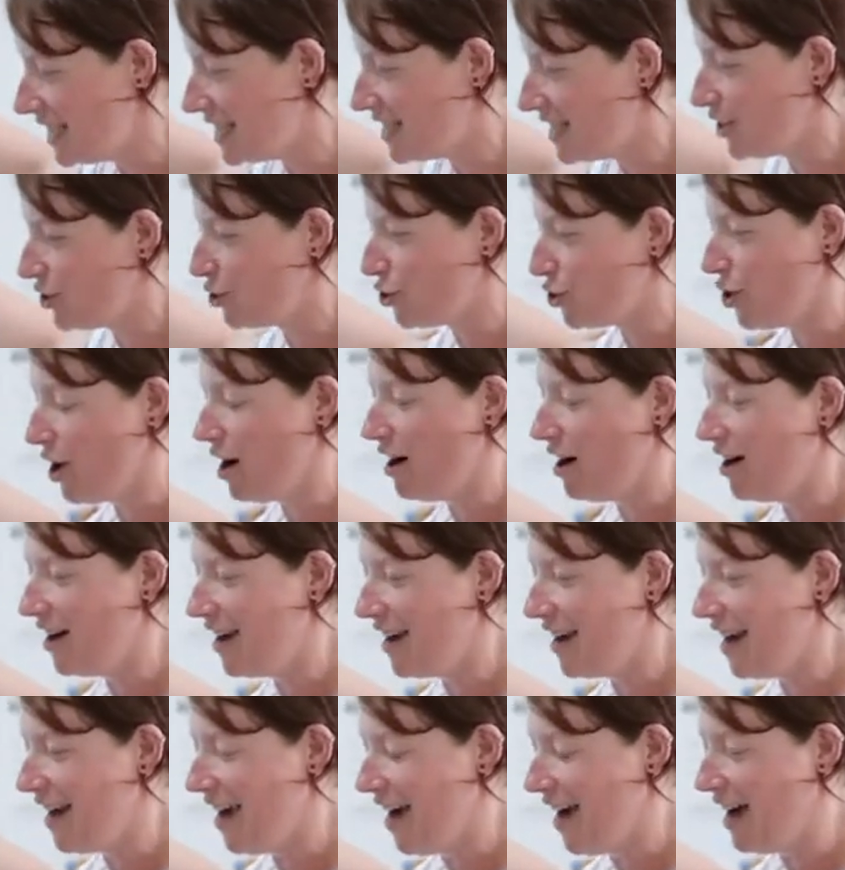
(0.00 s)
to
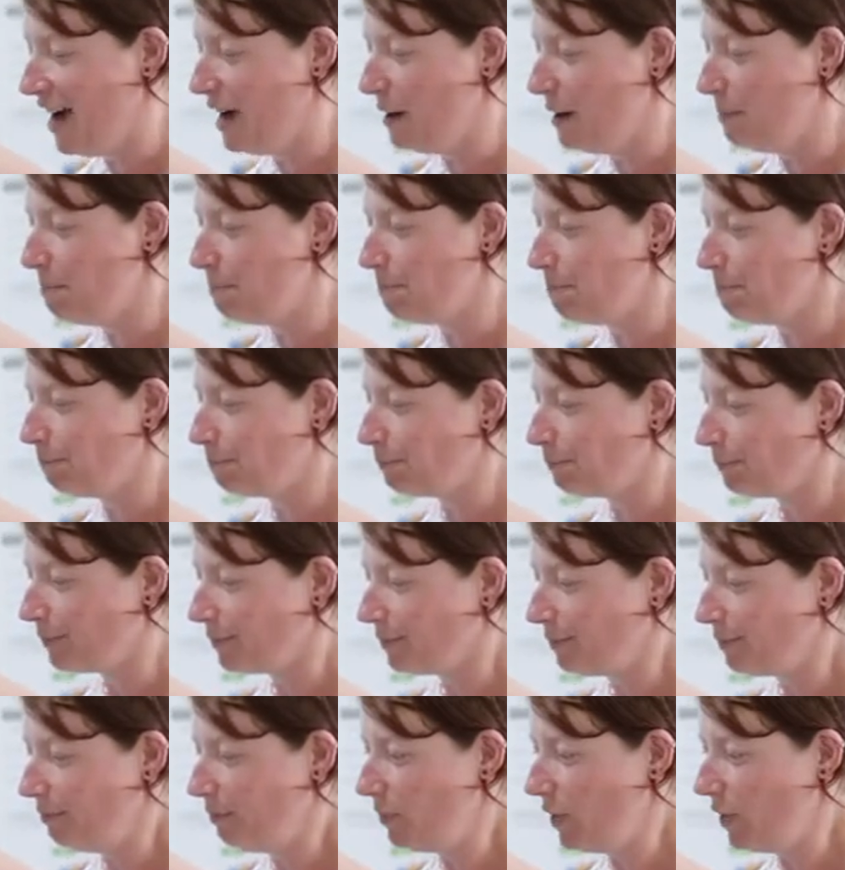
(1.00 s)
try,
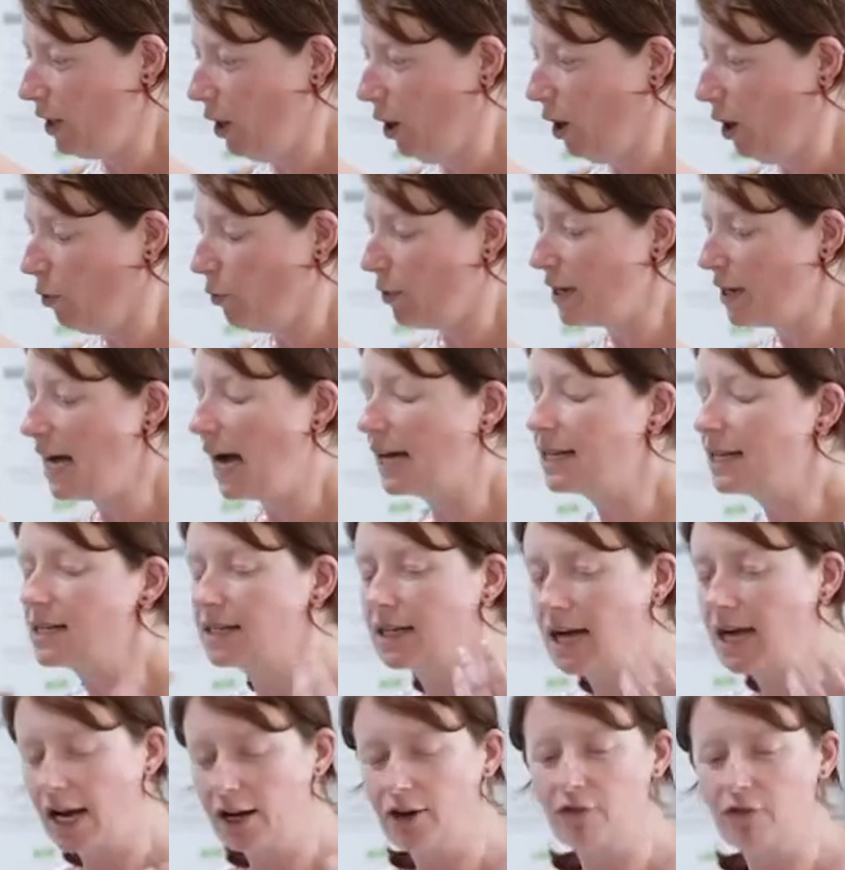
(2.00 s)
we'd had a
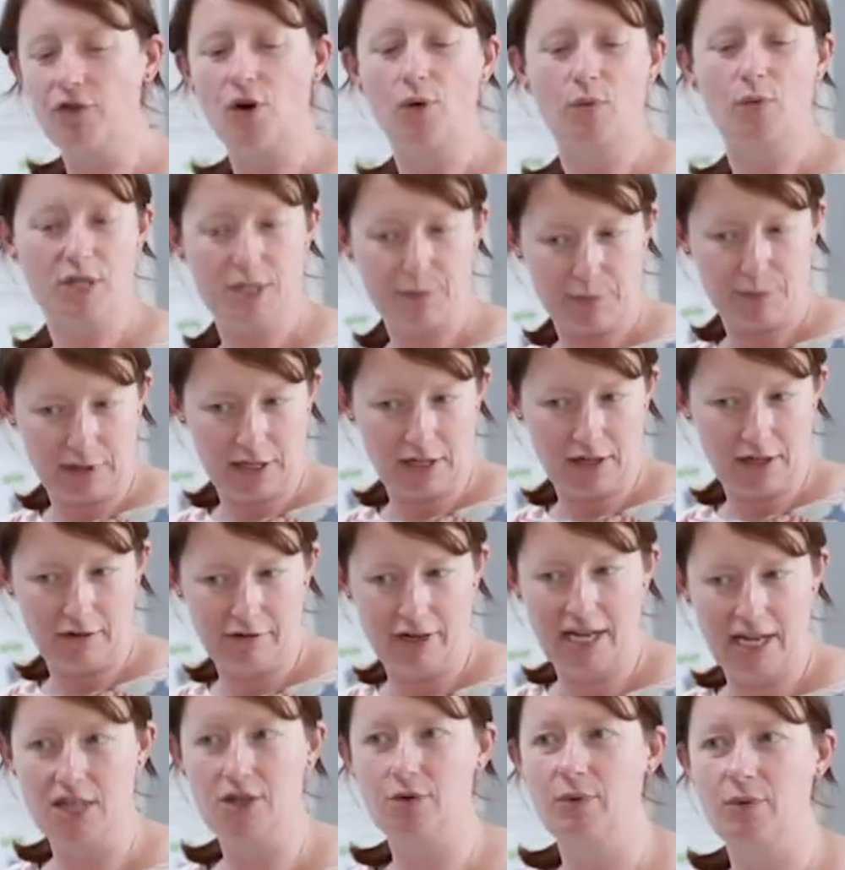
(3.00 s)
kind of a whisper in our
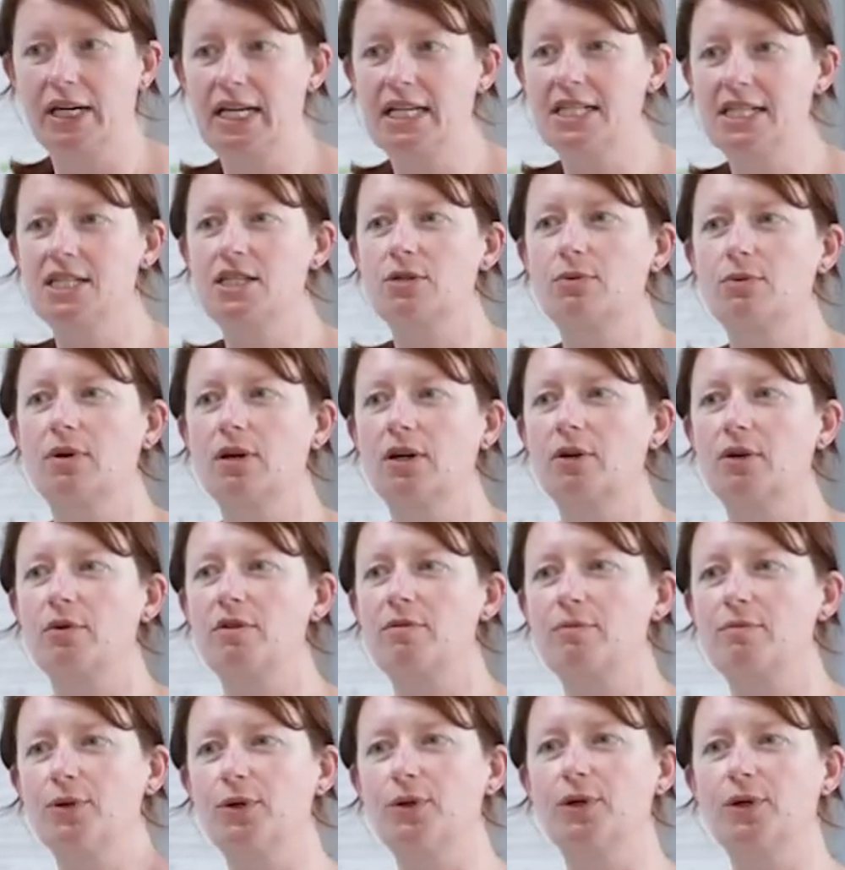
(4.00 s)
ear that we needed to work with
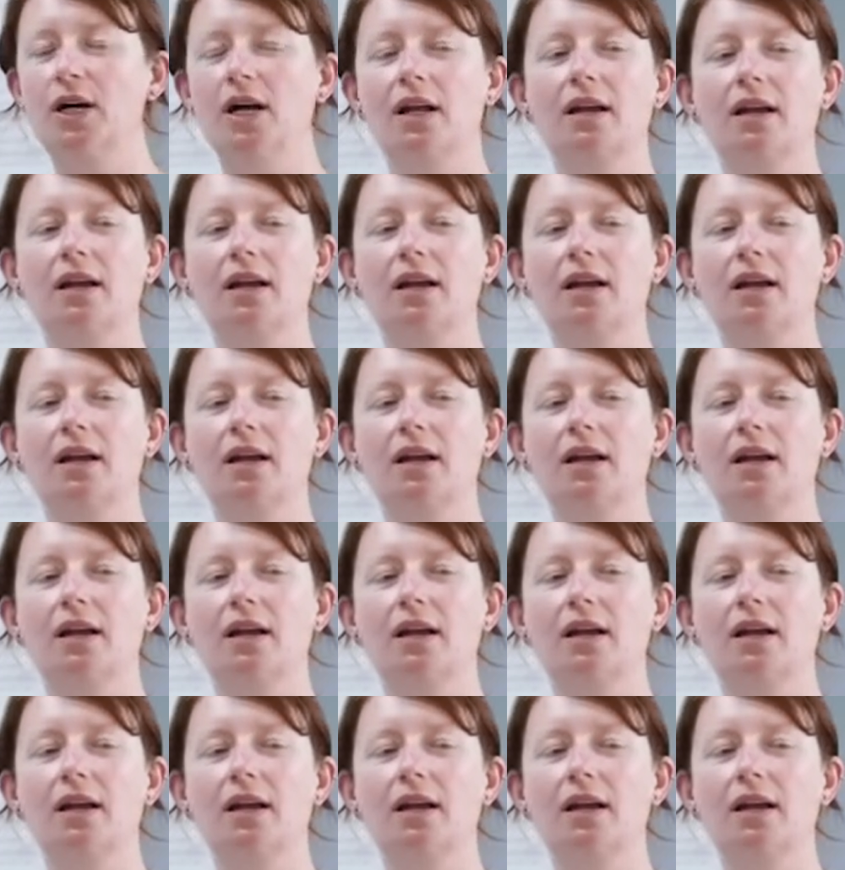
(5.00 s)
more